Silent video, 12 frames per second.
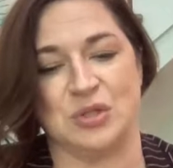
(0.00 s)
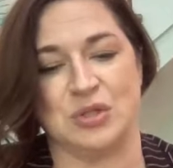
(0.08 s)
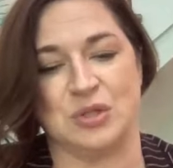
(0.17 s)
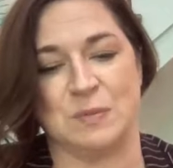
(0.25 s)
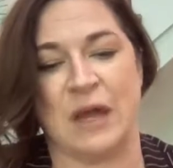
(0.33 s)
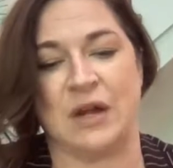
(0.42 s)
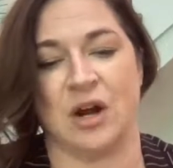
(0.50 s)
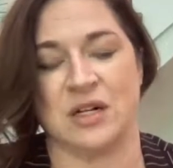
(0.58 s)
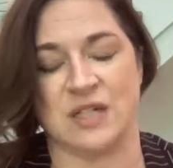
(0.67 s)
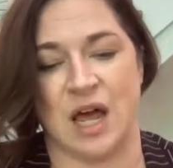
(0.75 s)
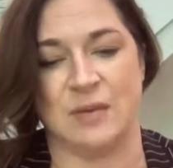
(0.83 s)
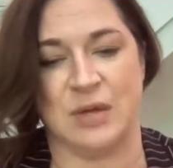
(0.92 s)
spend our
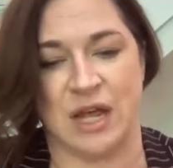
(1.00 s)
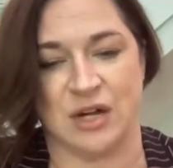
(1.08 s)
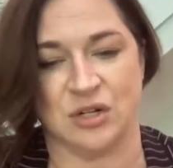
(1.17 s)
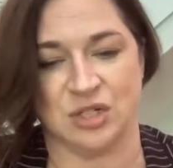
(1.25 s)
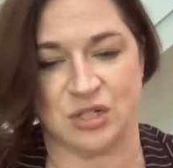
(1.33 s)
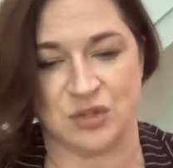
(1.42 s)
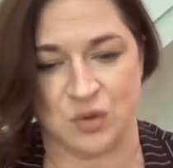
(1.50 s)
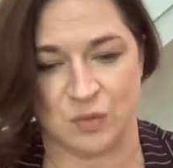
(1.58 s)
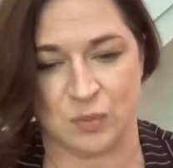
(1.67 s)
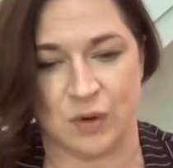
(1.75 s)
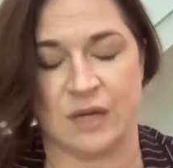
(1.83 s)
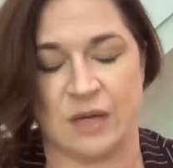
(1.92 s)
time and energy sort of
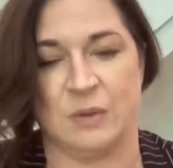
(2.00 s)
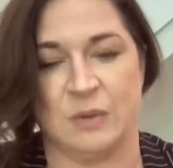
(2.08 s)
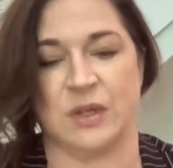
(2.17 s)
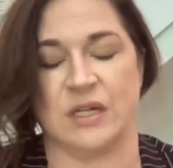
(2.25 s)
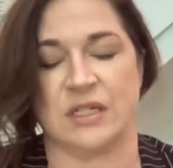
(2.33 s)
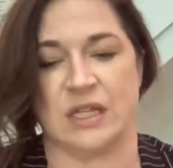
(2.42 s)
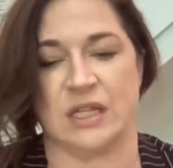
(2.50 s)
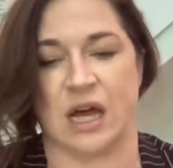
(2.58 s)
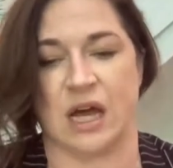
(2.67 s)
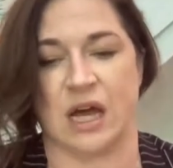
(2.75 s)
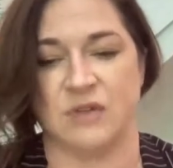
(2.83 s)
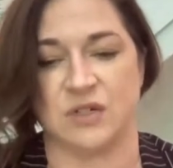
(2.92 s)
bringing people into
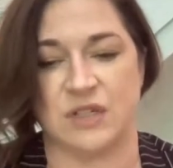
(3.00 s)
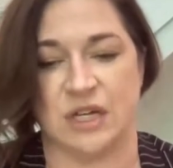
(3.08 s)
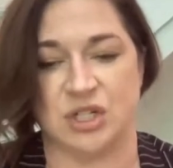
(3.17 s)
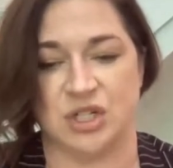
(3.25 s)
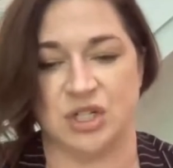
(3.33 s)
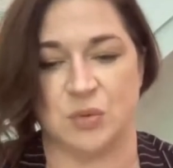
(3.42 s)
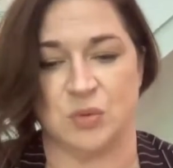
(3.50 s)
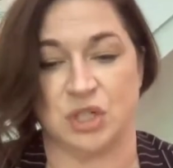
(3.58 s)
that conversation,